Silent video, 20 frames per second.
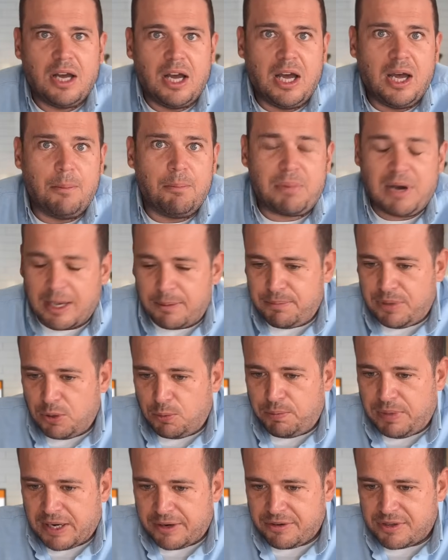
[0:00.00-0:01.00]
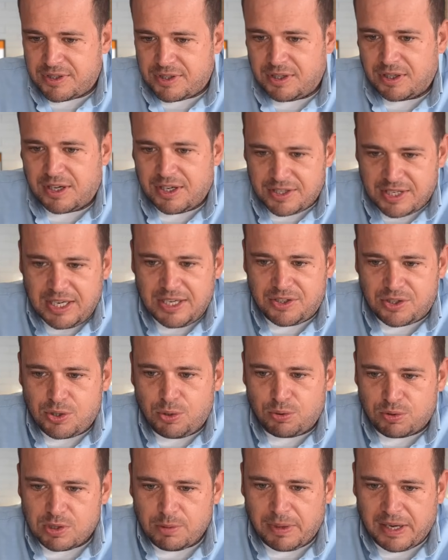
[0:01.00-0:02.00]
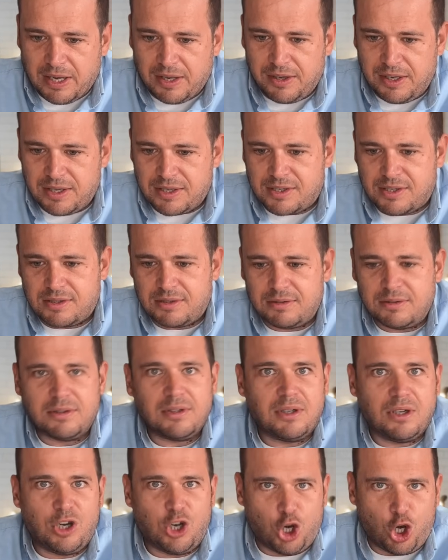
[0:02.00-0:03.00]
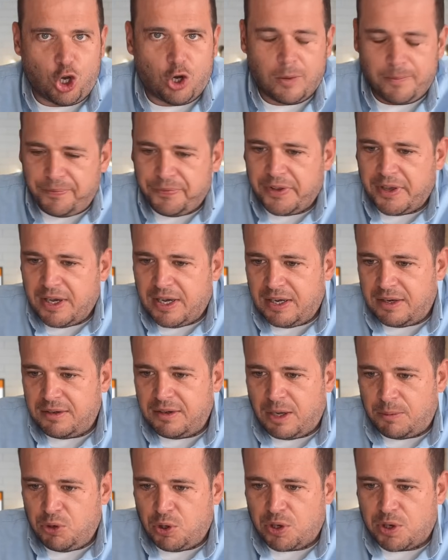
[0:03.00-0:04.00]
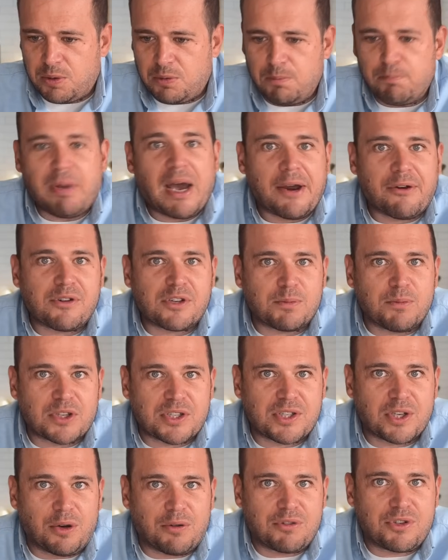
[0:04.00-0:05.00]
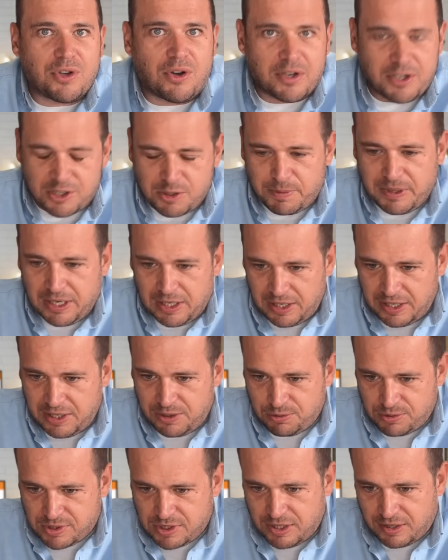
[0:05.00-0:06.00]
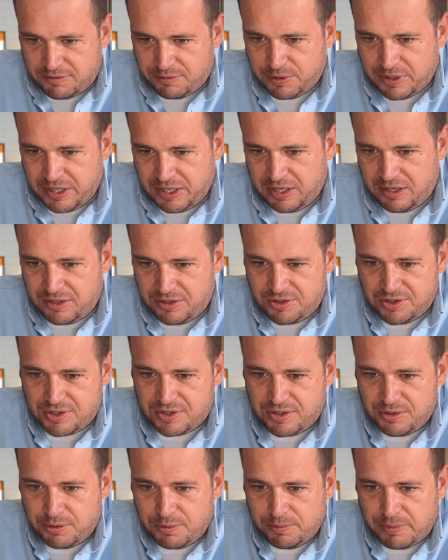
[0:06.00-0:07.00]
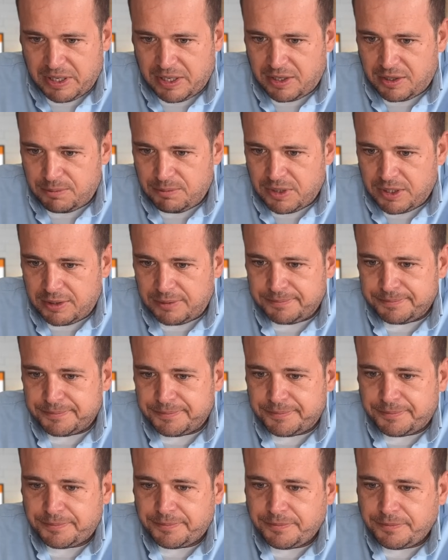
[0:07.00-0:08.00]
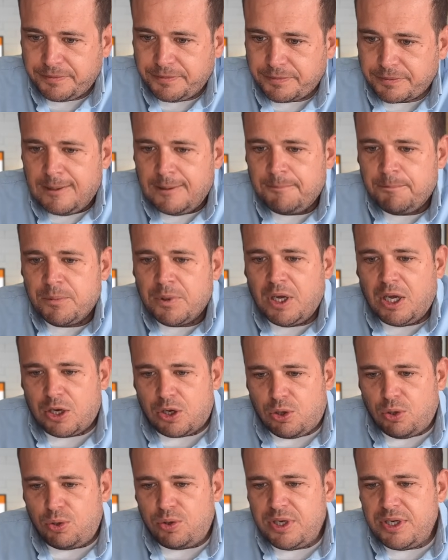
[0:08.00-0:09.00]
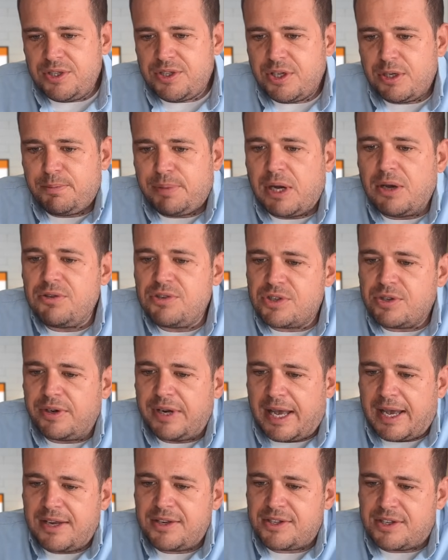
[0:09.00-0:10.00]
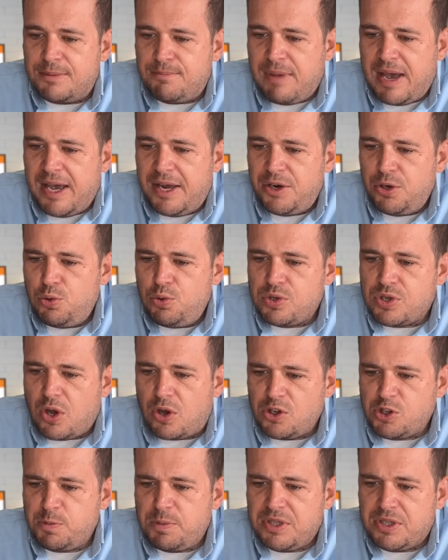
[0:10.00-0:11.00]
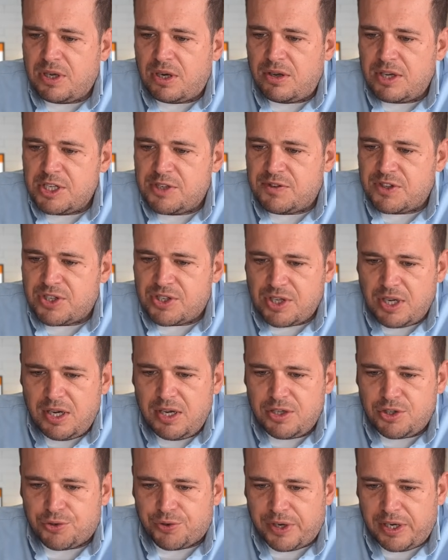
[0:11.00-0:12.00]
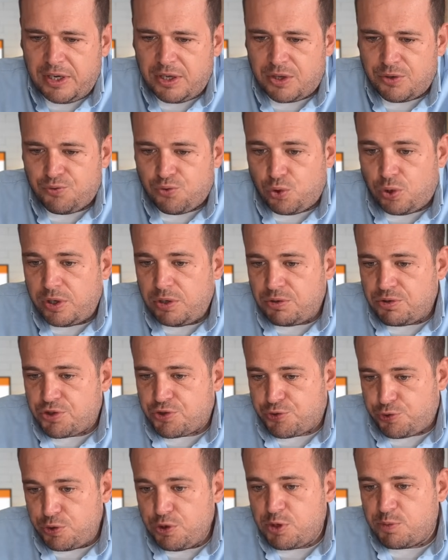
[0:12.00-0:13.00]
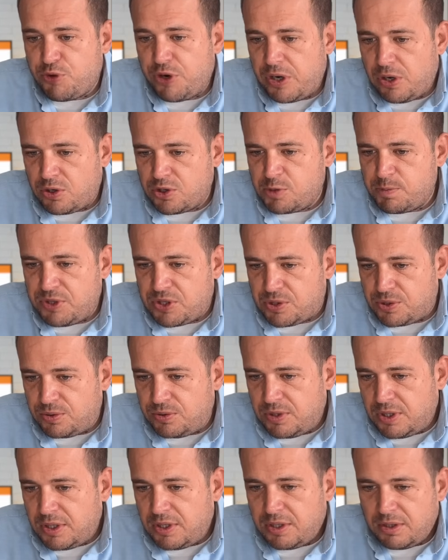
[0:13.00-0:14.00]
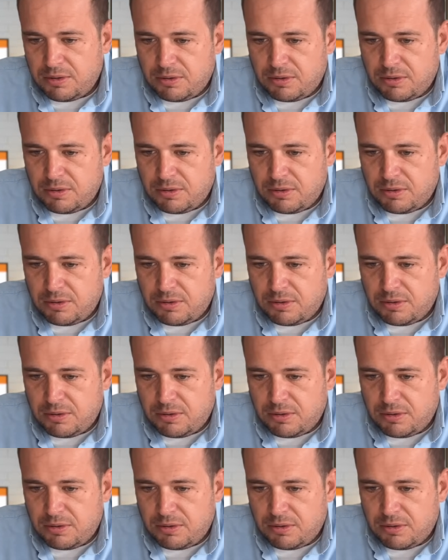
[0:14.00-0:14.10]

at Black Belt Barrister, because he's talked about this a lot, and I'm not going to embarrass myself trying to speak legal stuff when he can just do it better than me. According to the post on X, the man who was hospitalised for surgery at the Royal Shrewsbury Hospital,